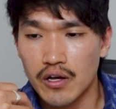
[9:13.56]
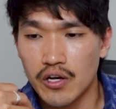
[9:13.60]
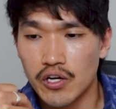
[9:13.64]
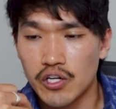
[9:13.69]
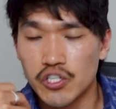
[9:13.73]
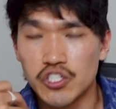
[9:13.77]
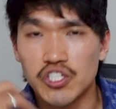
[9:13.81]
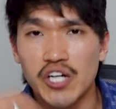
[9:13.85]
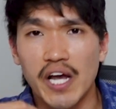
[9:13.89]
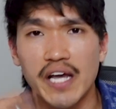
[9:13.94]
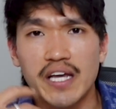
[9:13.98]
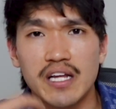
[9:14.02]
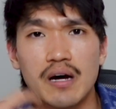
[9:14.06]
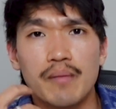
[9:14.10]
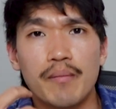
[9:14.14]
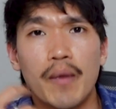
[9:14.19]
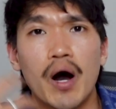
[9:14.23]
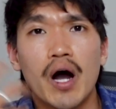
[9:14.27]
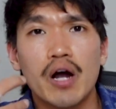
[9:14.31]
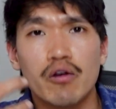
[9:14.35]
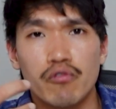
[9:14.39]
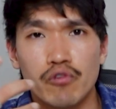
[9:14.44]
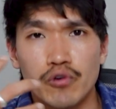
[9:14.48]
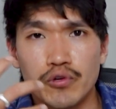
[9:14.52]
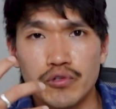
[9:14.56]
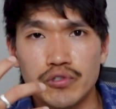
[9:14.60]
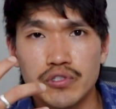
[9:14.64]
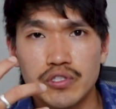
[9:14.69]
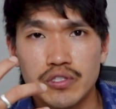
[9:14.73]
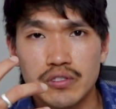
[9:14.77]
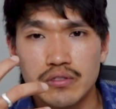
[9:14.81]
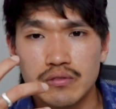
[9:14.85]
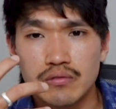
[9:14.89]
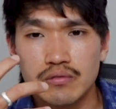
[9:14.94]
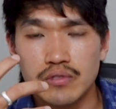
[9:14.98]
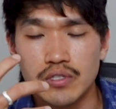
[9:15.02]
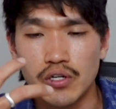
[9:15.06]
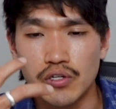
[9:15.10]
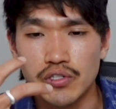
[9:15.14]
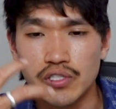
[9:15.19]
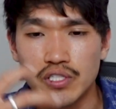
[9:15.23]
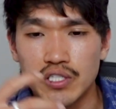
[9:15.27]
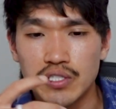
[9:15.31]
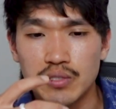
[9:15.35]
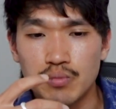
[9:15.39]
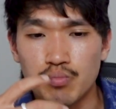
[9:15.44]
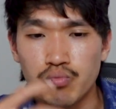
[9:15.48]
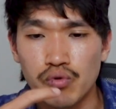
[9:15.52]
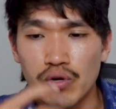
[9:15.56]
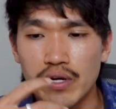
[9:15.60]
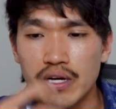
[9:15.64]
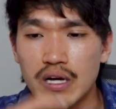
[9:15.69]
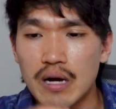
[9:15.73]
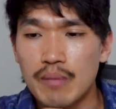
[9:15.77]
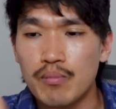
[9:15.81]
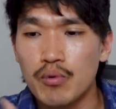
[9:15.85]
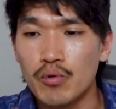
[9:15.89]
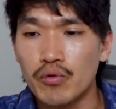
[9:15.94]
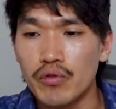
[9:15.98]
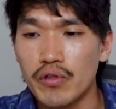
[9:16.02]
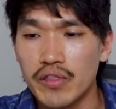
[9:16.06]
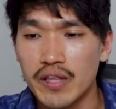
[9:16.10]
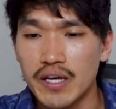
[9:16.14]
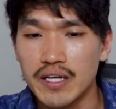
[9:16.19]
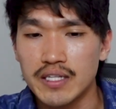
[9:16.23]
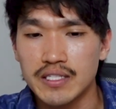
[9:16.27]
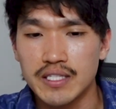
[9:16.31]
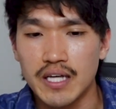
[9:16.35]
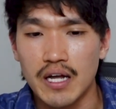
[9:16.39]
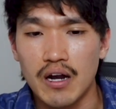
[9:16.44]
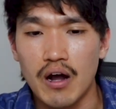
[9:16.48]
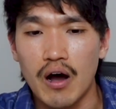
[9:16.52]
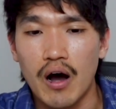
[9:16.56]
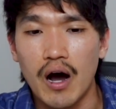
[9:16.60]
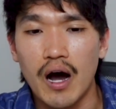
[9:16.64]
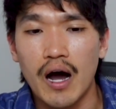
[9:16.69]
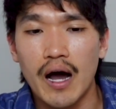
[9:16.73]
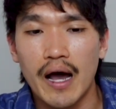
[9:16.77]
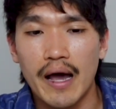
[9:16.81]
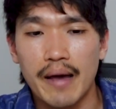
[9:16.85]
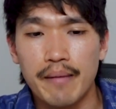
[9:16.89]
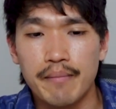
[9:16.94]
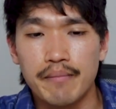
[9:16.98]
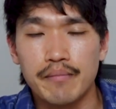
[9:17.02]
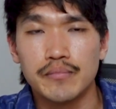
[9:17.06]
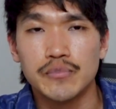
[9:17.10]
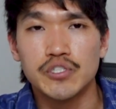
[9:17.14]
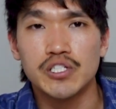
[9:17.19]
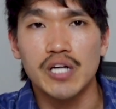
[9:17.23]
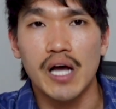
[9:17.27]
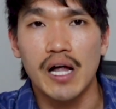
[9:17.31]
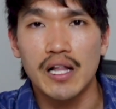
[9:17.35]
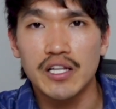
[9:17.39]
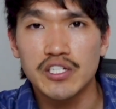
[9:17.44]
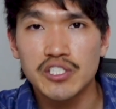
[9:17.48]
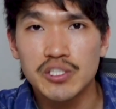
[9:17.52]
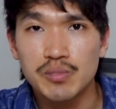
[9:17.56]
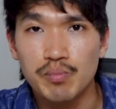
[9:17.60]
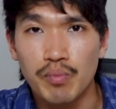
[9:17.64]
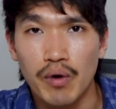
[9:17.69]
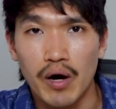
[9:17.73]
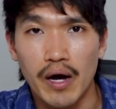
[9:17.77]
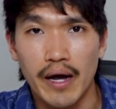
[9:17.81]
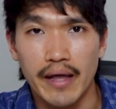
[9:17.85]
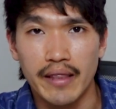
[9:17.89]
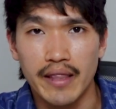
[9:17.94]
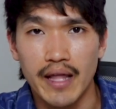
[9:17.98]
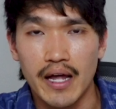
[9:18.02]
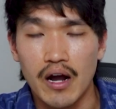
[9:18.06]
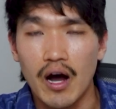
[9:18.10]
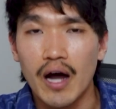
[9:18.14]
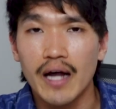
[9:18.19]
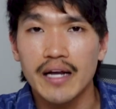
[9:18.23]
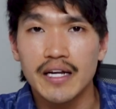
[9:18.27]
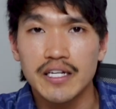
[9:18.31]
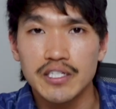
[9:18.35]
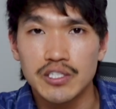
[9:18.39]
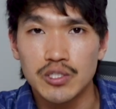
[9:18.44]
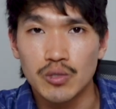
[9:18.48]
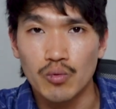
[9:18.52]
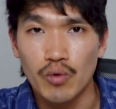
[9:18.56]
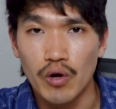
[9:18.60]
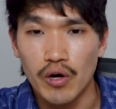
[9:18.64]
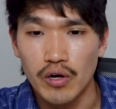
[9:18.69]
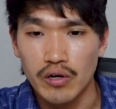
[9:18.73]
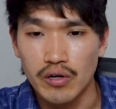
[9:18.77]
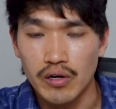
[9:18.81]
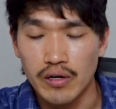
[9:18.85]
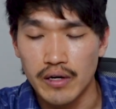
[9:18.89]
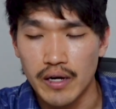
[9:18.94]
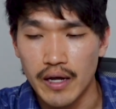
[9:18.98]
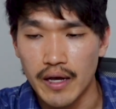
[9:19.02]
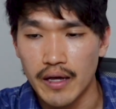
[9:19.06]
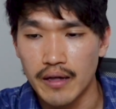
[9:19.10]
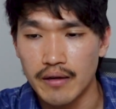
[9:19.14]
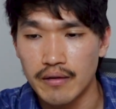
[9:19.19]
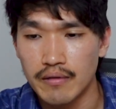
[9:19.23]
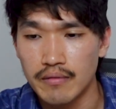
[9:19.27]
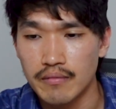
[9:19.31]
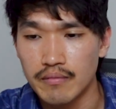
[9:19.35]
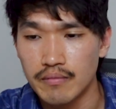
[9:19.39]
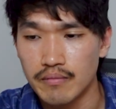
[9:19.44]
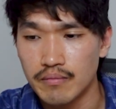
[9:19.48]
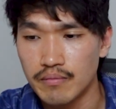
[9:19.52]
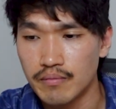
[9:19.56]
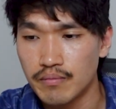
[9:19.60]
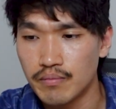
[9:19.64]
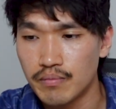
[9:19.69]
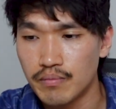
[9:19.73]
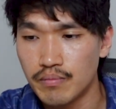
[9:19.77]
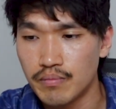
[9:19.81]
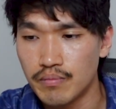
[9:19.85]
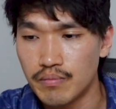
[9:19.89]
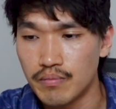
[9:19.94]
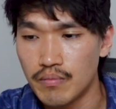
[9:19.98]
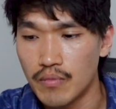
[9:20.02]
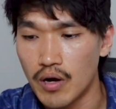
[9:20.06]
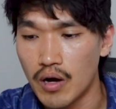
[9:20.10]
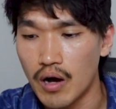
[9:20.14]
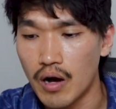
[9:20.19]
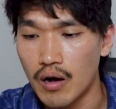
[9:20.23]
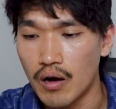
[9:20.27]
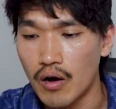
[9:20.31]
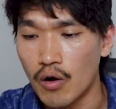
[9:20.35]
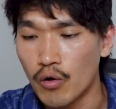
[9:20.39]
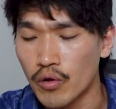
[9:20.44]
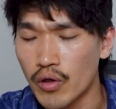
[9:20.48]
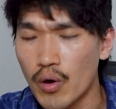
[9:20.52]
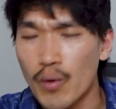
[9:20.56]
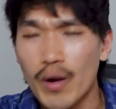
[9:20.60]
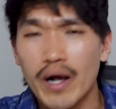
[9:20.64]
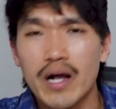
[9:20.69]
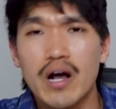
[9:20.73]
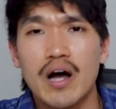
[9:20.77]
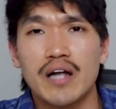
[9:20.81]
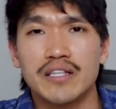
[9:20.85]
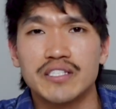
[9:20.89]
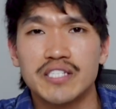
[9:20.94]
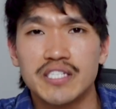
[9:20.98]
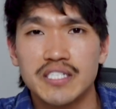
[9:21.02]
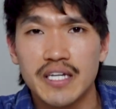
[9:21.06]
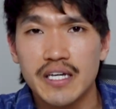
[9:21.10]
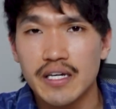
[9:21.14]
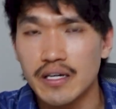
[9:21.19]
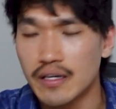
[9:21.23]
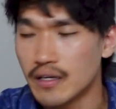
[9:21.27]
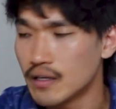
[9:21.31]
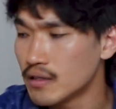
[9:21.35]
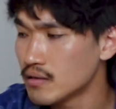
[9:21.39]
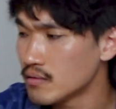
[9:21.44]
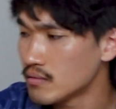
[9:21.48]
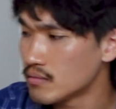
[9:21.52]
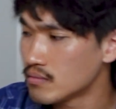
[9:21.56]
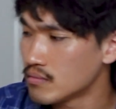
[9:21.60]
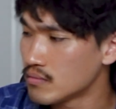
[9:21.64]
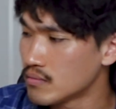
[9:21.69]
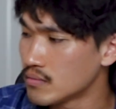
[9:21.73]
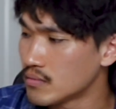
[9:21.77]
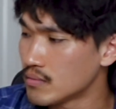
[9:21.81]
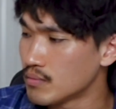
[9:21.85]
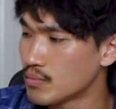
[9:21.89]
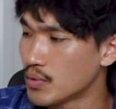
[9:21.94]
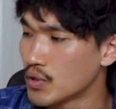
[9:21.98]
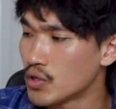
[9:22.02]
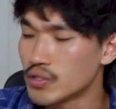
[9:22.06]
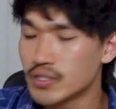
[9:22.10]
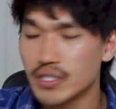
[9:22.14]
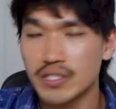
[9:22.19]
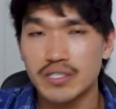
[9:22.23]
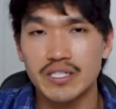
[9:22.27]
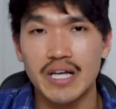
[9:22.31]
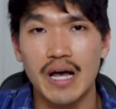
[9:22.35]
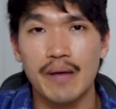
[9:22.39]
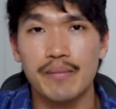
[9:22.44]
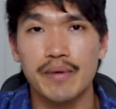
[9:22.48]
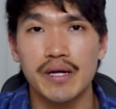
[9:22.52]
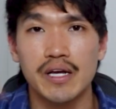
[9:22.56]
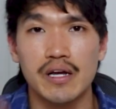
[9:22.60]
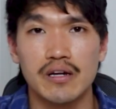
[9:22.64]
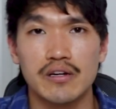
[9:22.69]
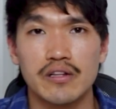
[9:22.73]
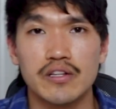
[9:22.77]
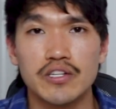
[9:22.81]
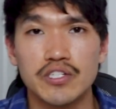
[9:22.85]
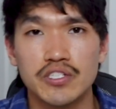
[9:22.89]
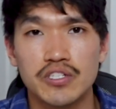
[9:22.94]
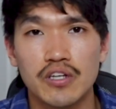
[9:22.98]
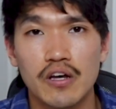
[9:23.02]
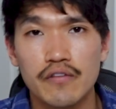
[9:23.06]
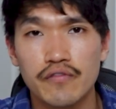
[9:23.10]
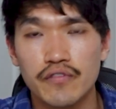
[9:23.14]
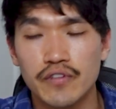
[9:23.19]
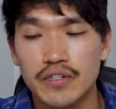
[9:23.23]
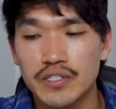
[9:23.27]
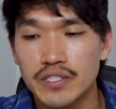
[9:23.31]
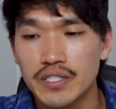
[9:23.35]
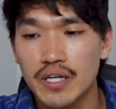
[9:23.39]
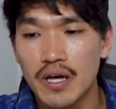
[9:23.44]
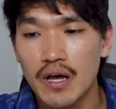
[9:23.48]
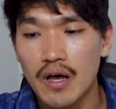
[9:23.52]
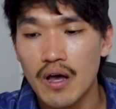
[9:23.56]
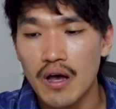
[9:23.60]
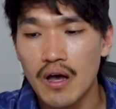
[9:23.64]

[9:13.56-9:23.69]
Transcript: shaking up my roots. You know, she's bringing up all the things that I'm challenged by and that I need to work on. And although I can't see it, because it's happening under the surface,